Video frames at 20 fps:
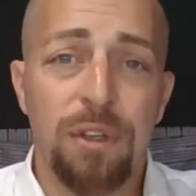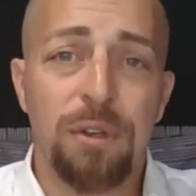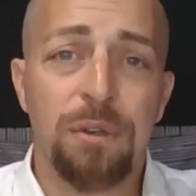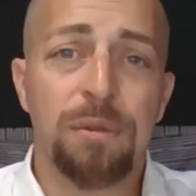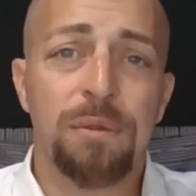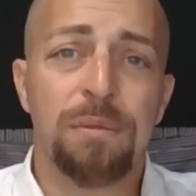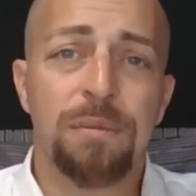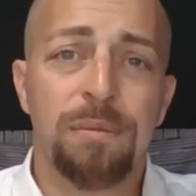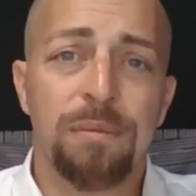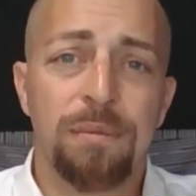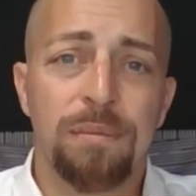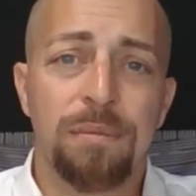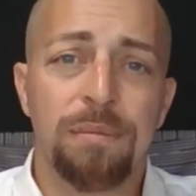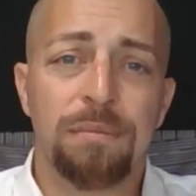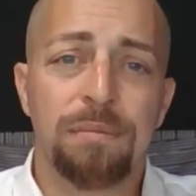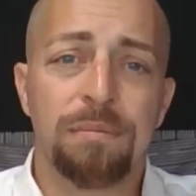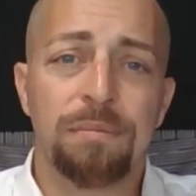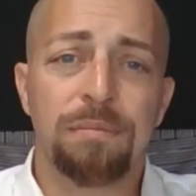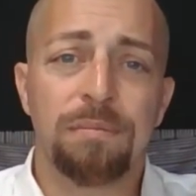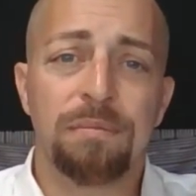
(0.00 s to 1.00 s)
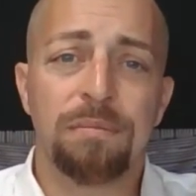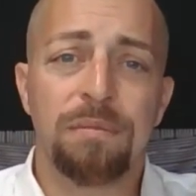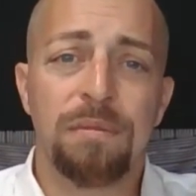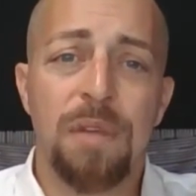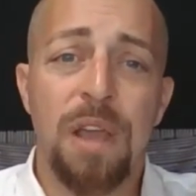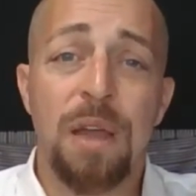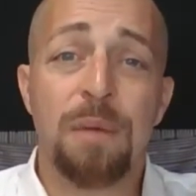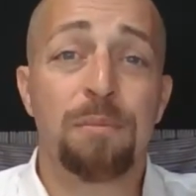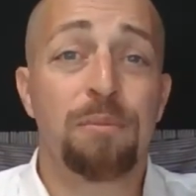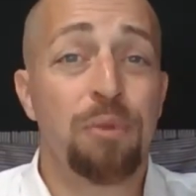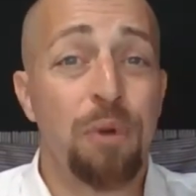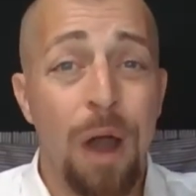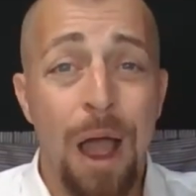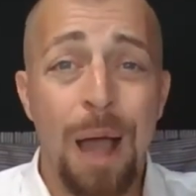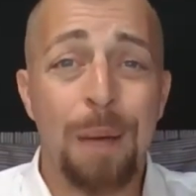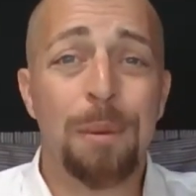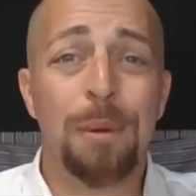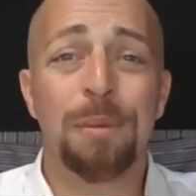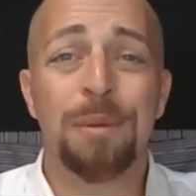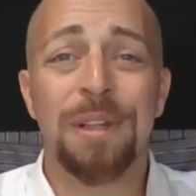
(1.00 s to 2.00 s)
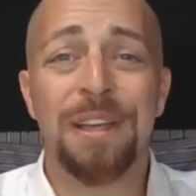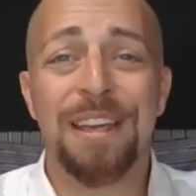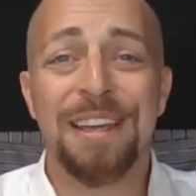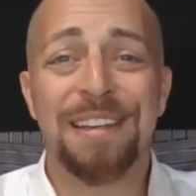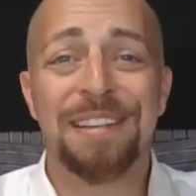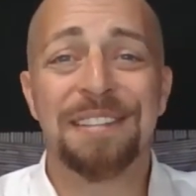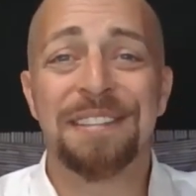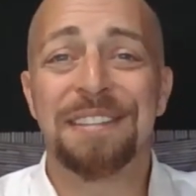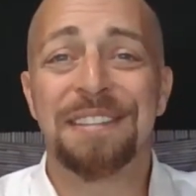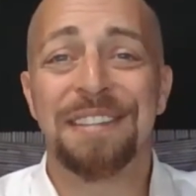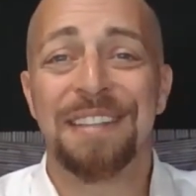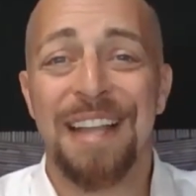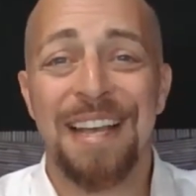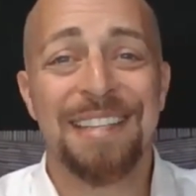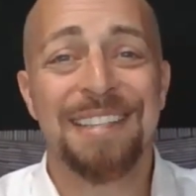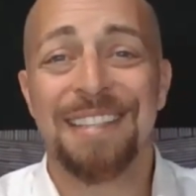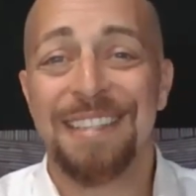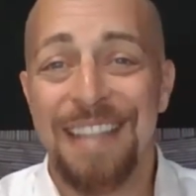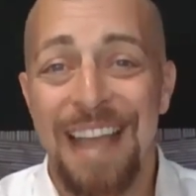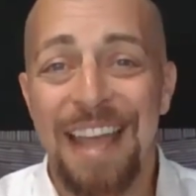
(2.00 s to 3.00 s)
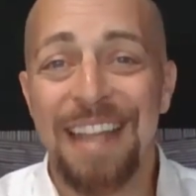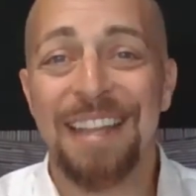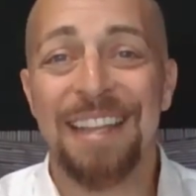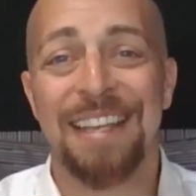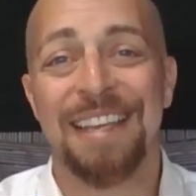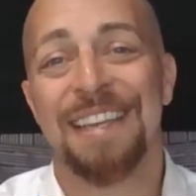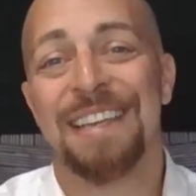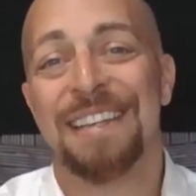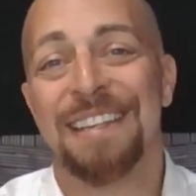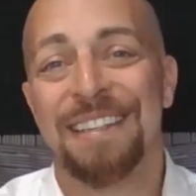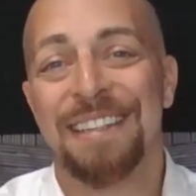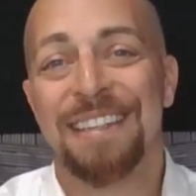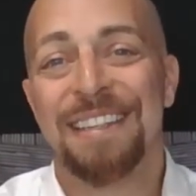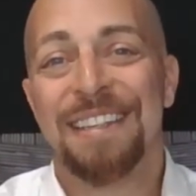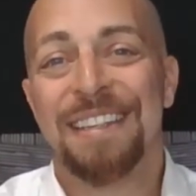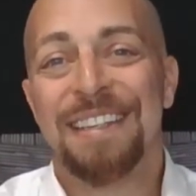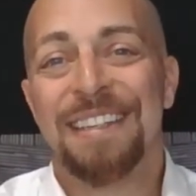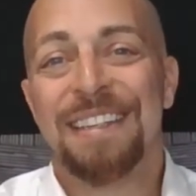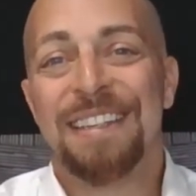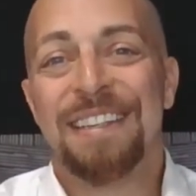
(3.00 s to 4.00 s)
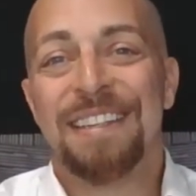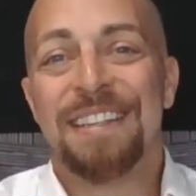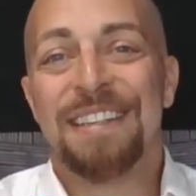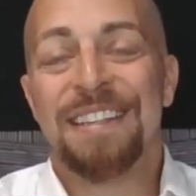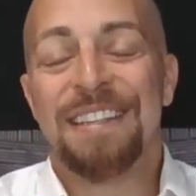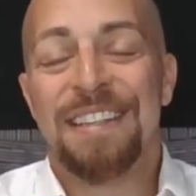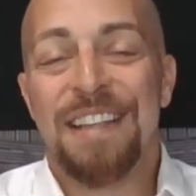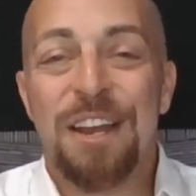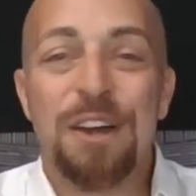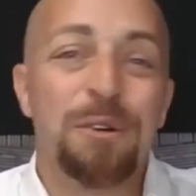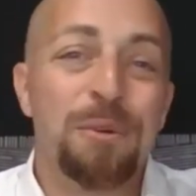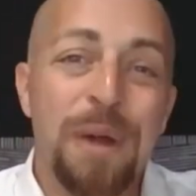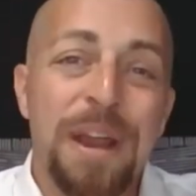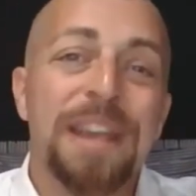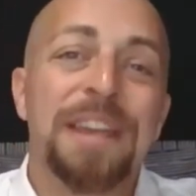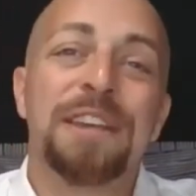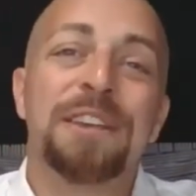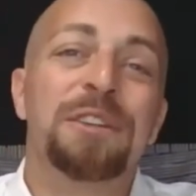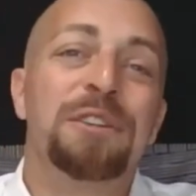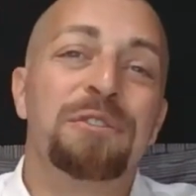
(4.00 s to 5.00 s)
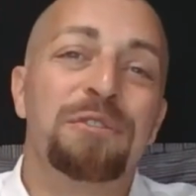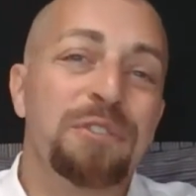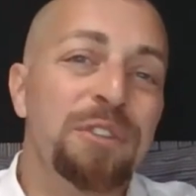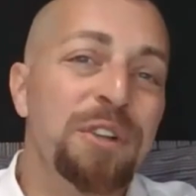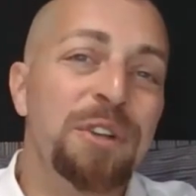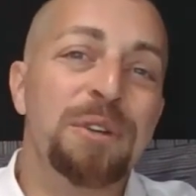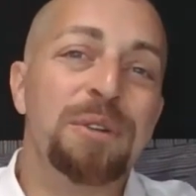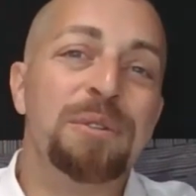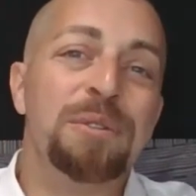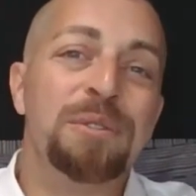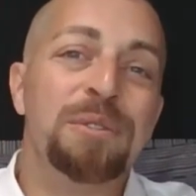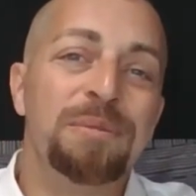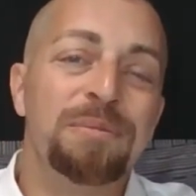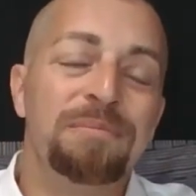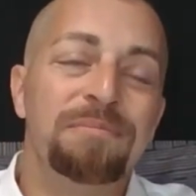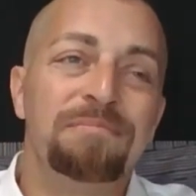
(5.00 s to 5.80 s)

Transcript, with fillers: flu, and probably less deadly than a regular flu.